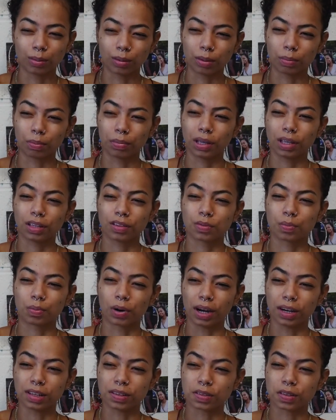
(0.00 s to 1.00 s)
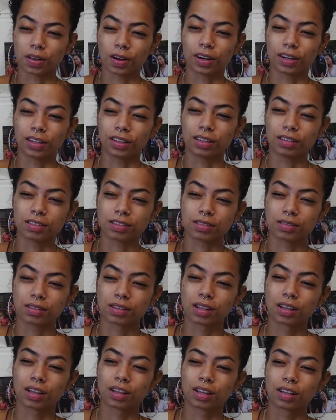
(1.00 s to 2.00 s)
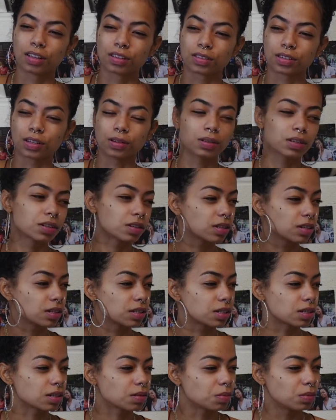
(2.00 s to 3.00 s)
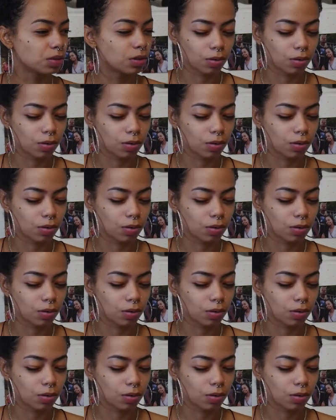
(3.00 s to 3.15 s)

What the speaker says: the biggest, brightest star in this solar system.